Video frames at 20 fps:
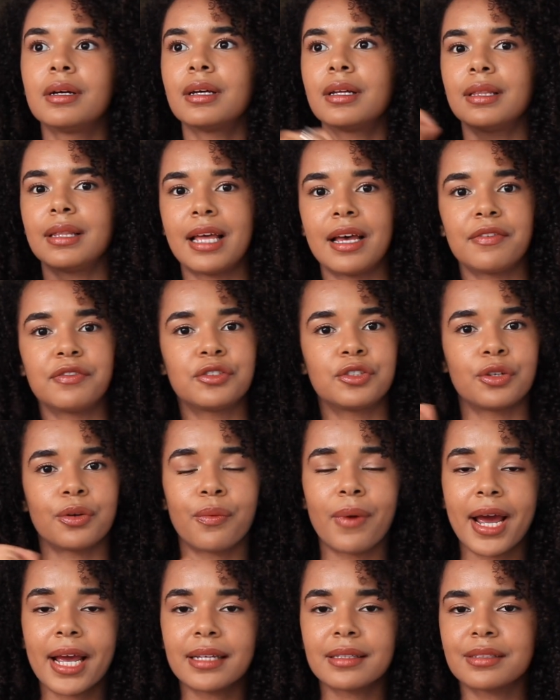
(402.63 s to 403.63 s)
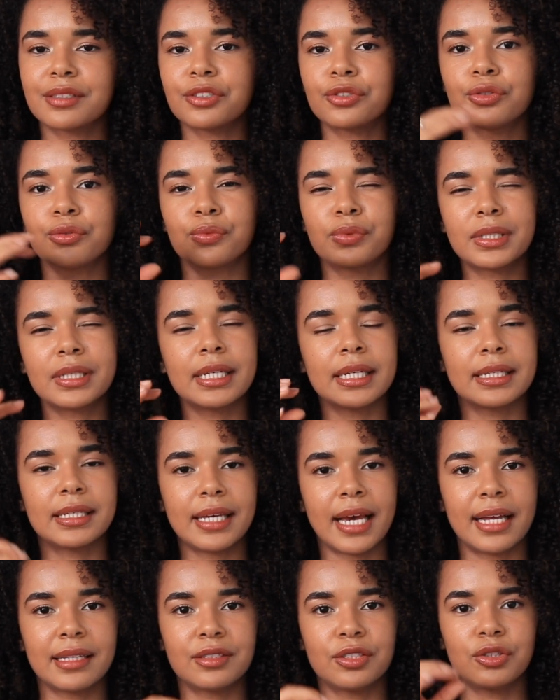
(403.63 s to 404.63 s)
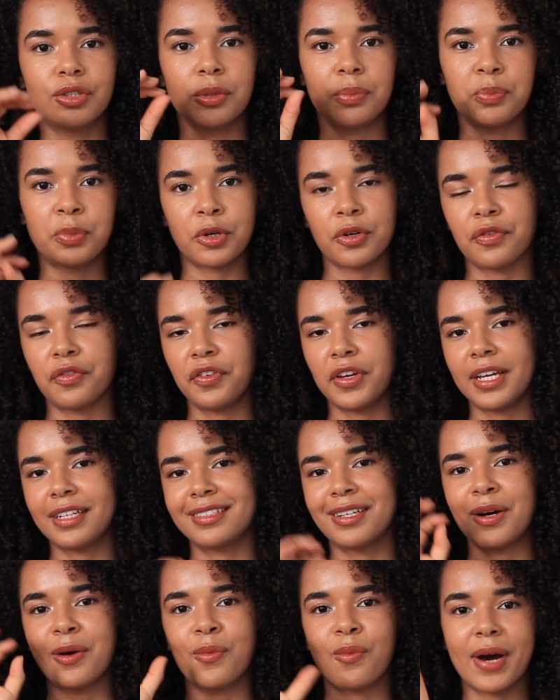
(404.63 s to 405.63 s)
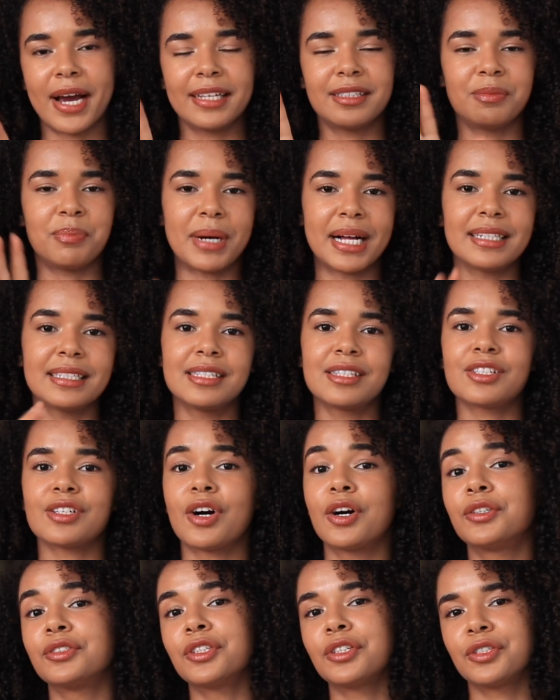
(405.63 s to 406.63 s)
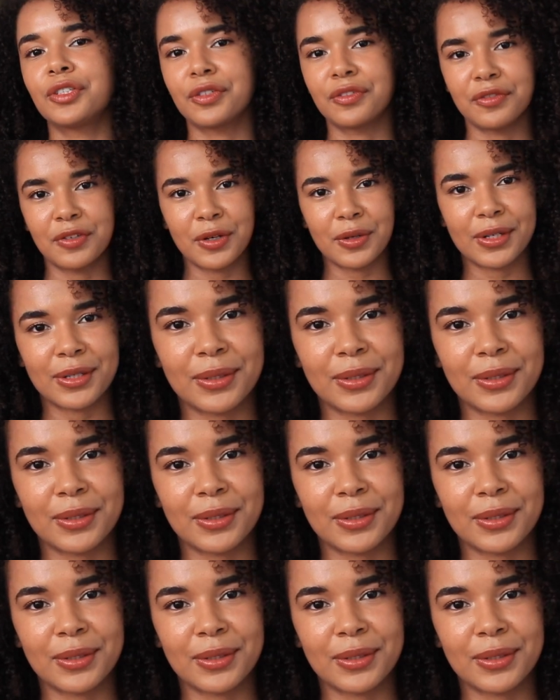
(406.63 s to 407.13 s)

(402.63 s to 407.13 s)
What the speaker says: left to right to really get the perfect white balance on your photo.